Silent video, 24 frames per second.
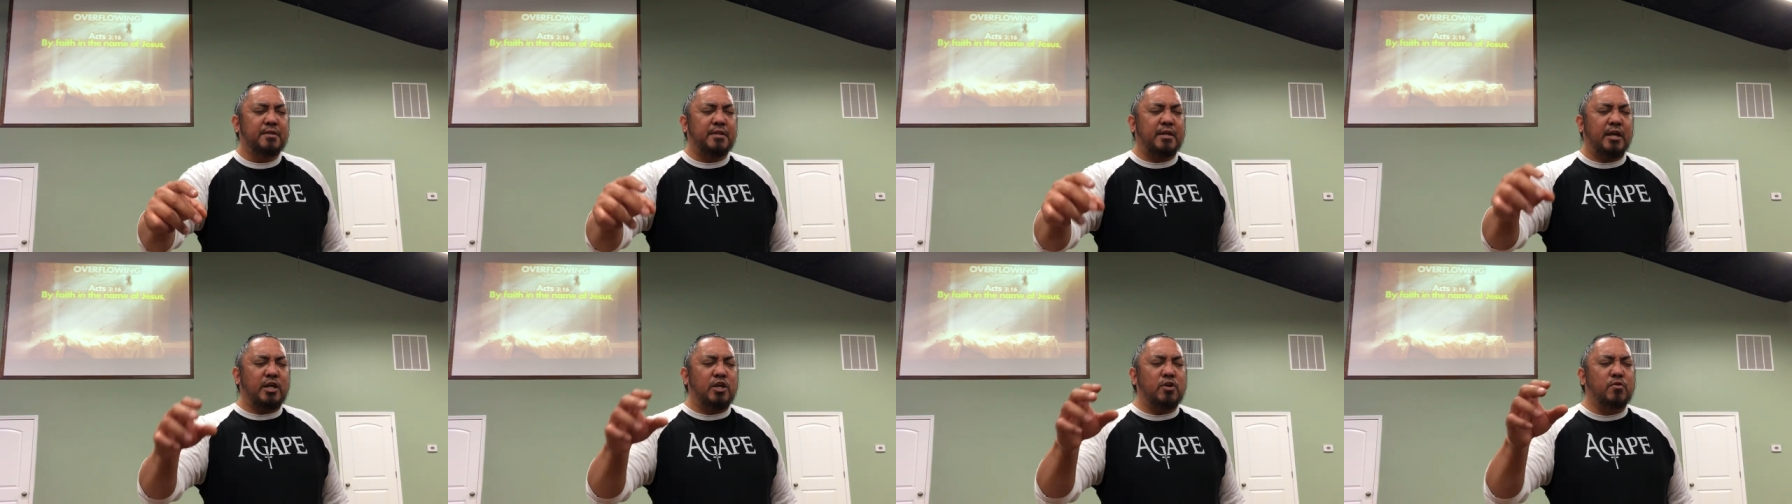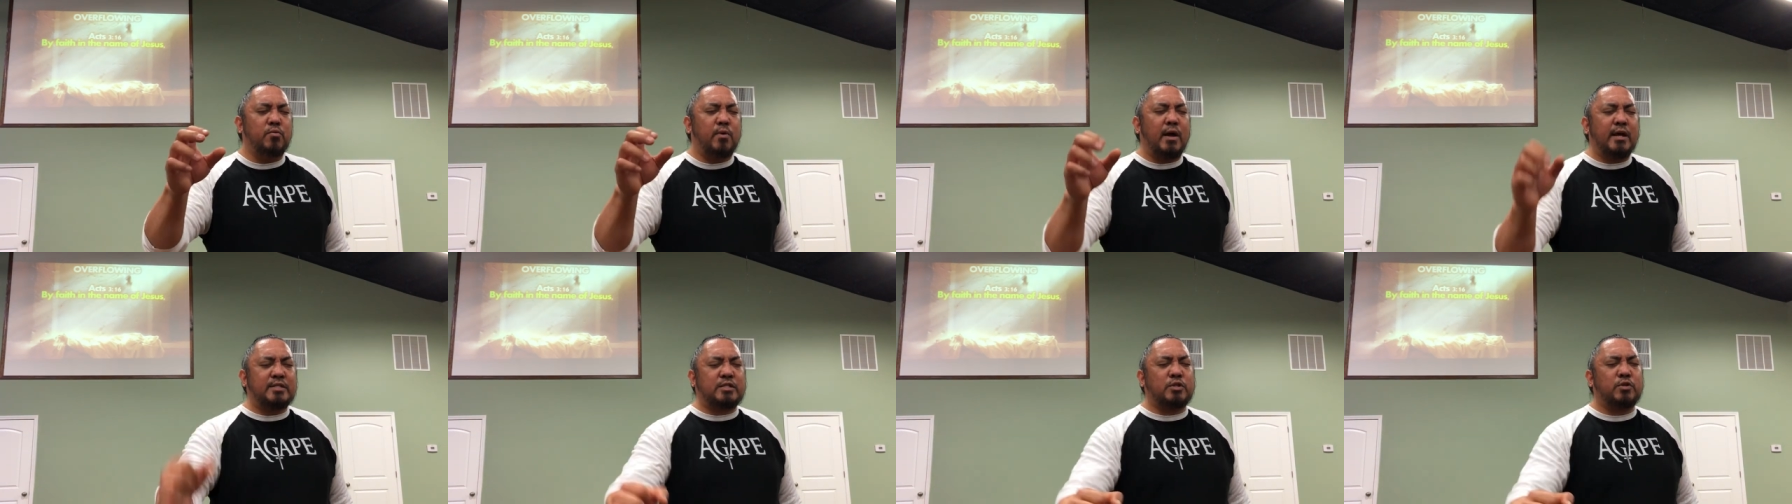that you
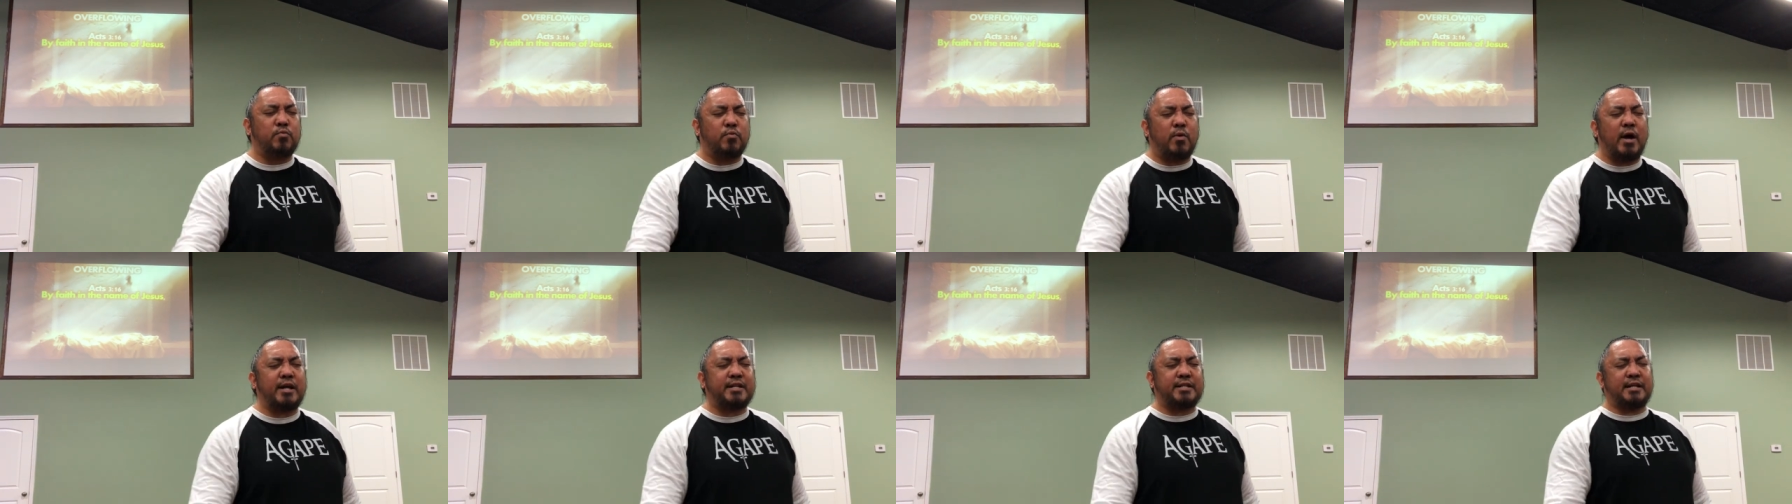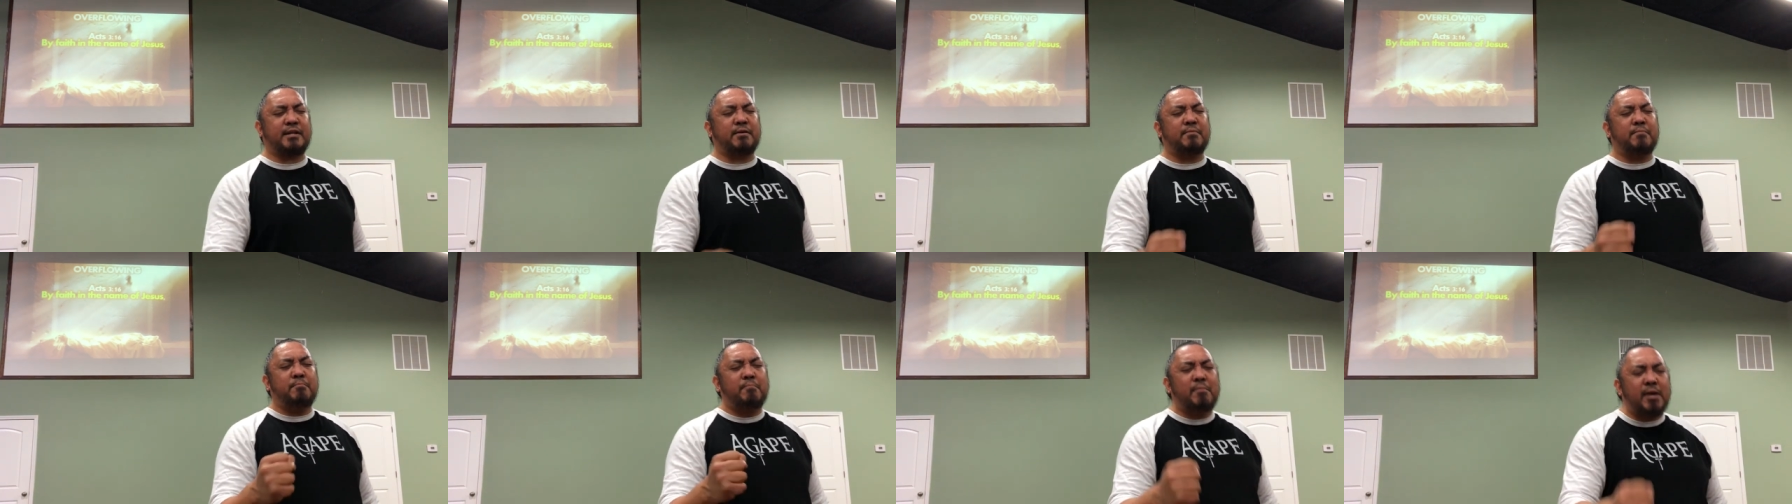
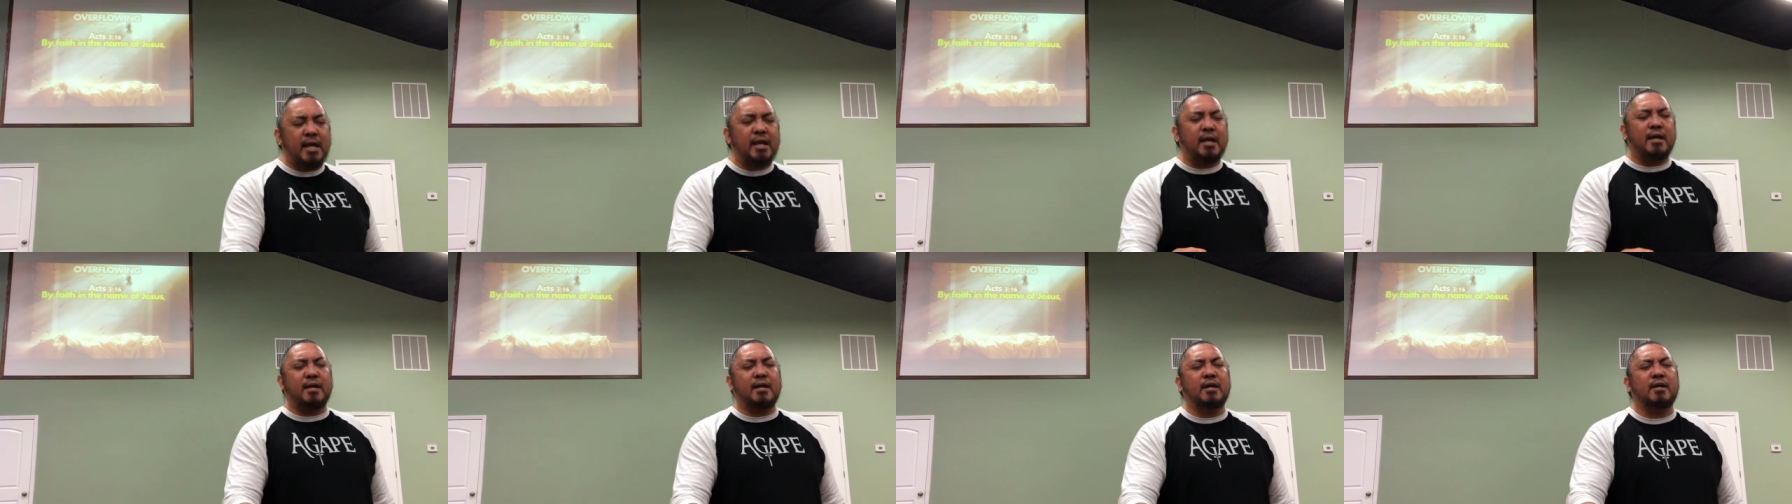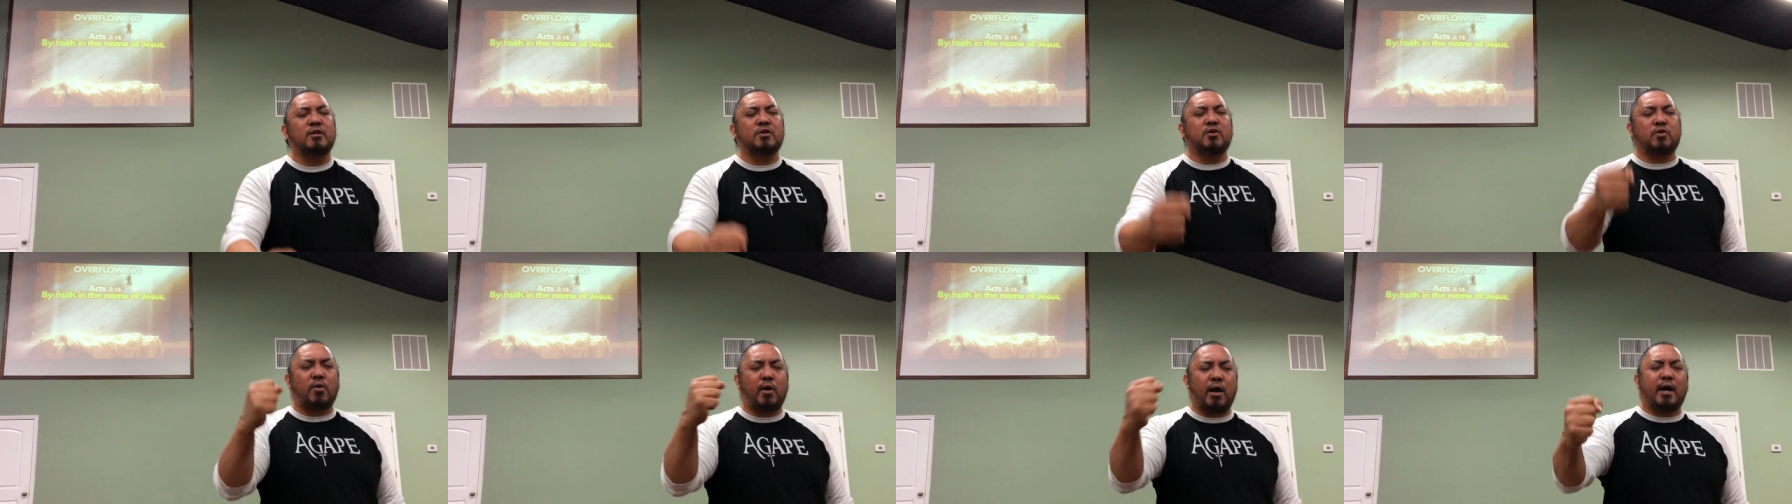resurrected me
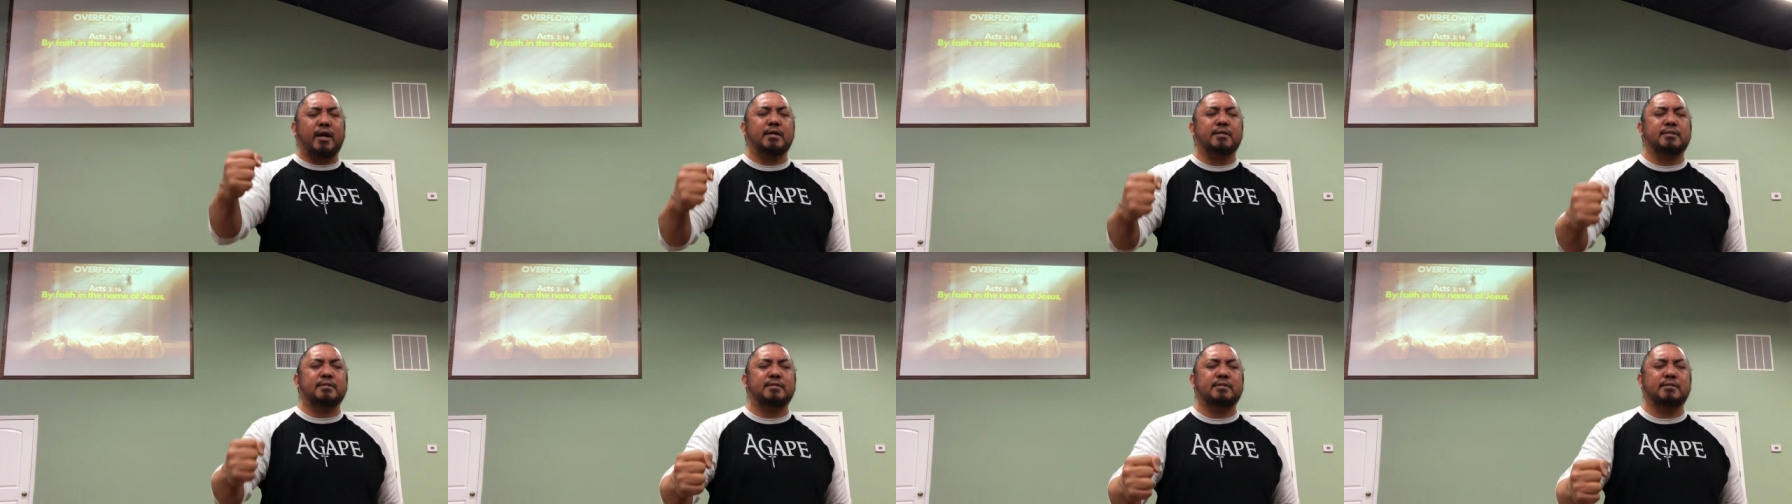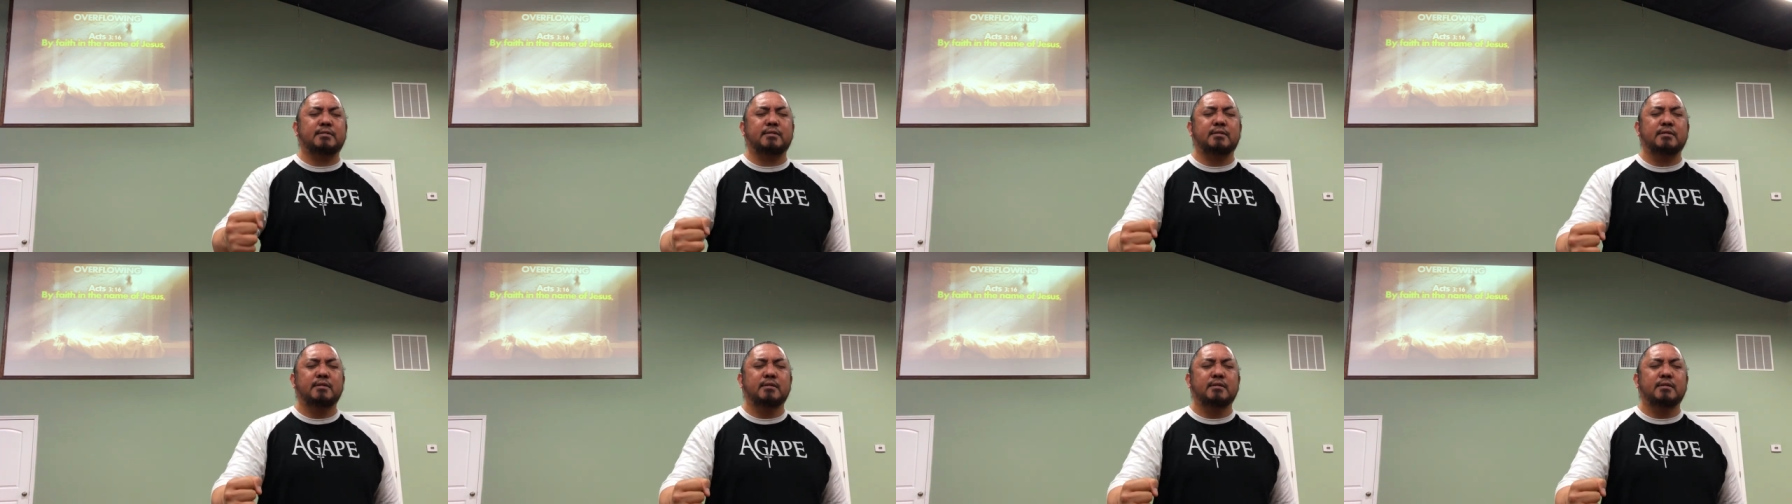in Christ.